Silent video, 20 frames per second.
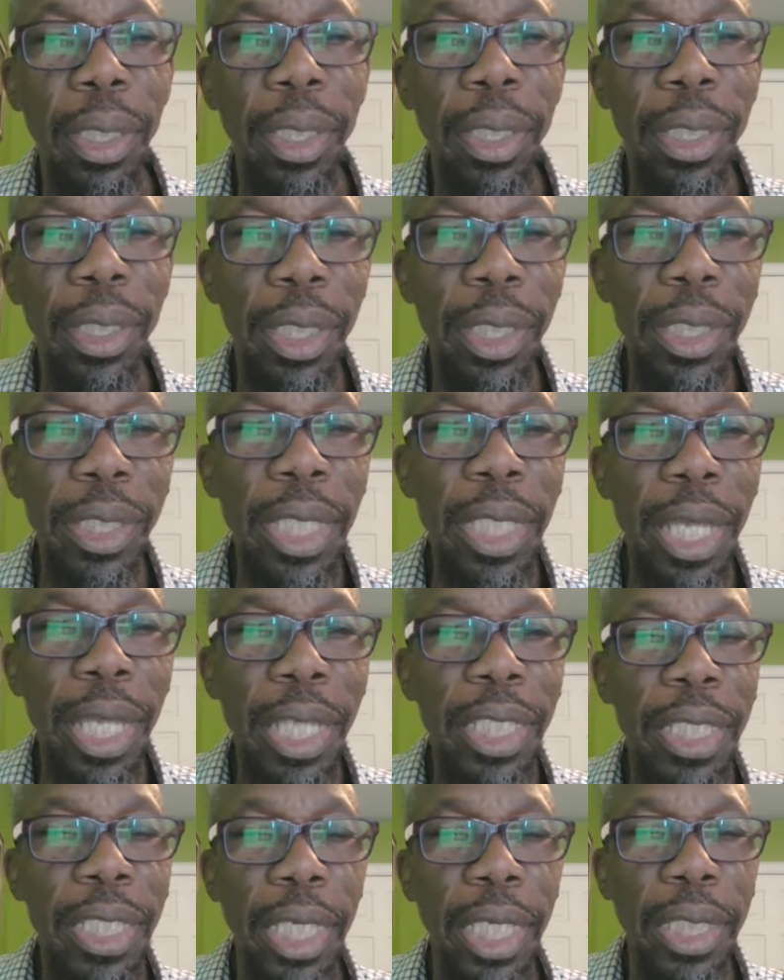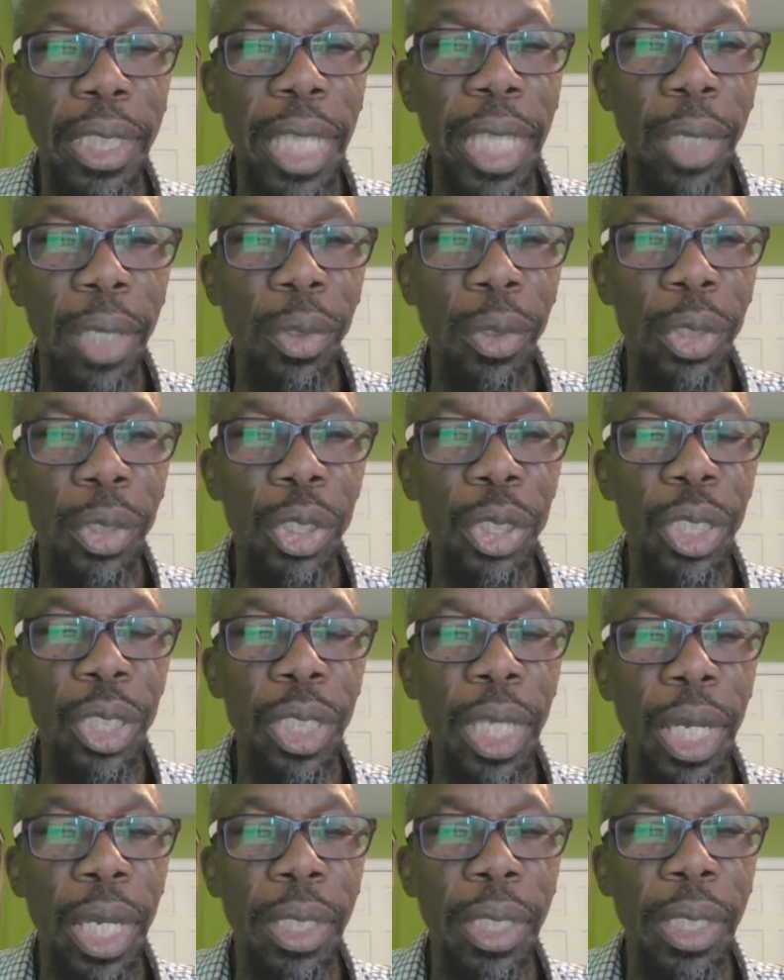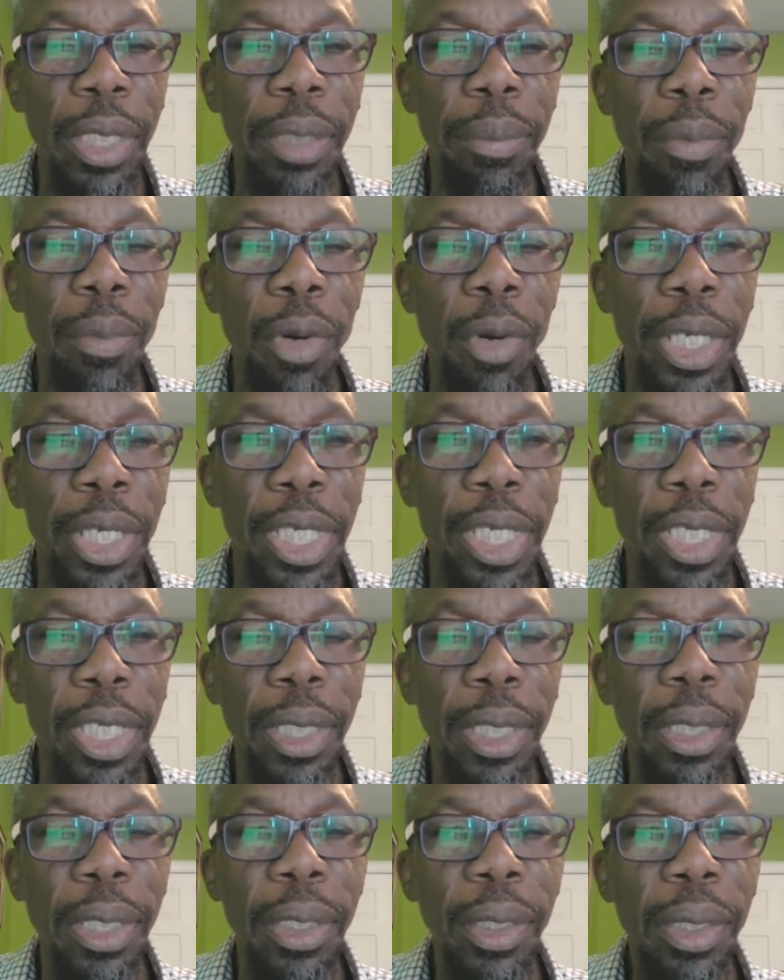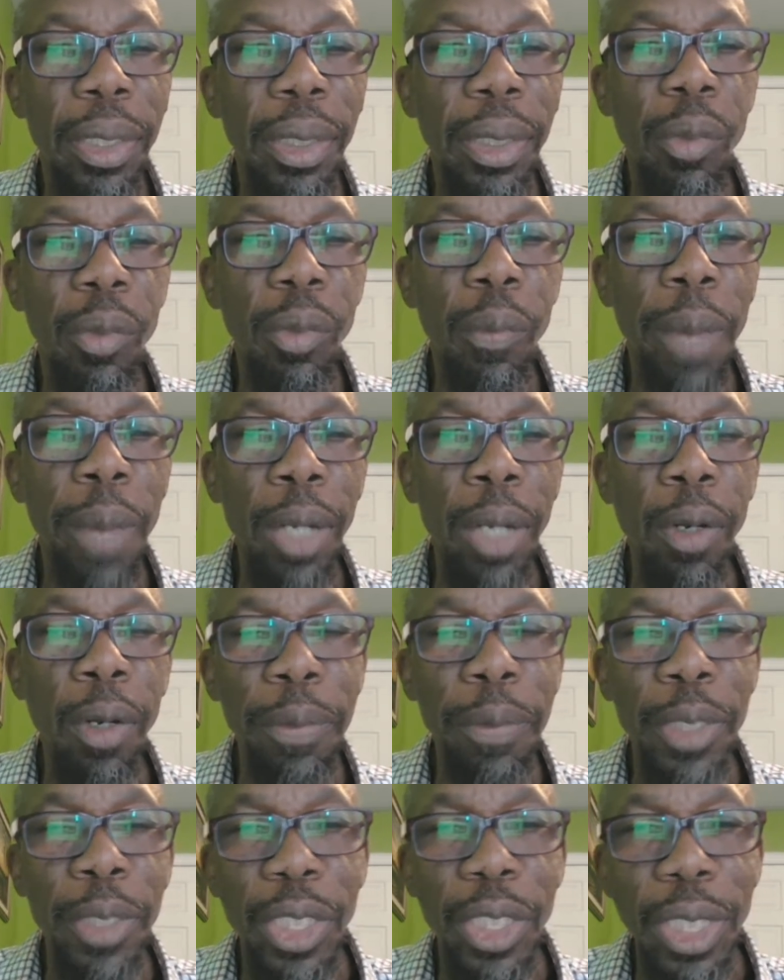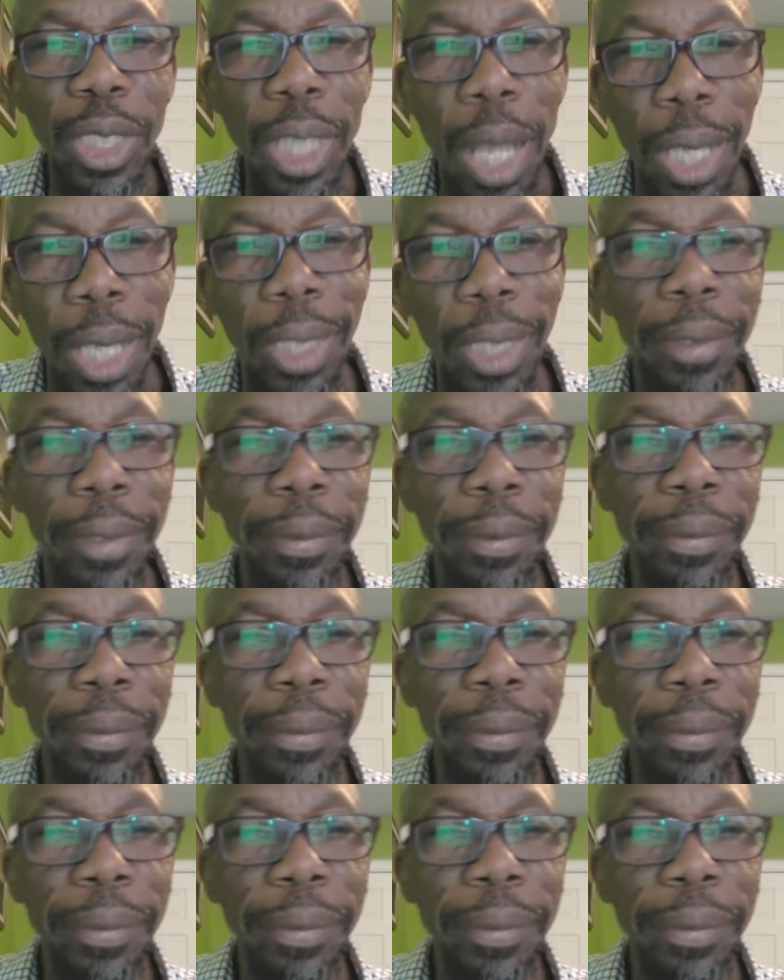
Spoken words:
It doesn't have the technology and the money to back up its stock.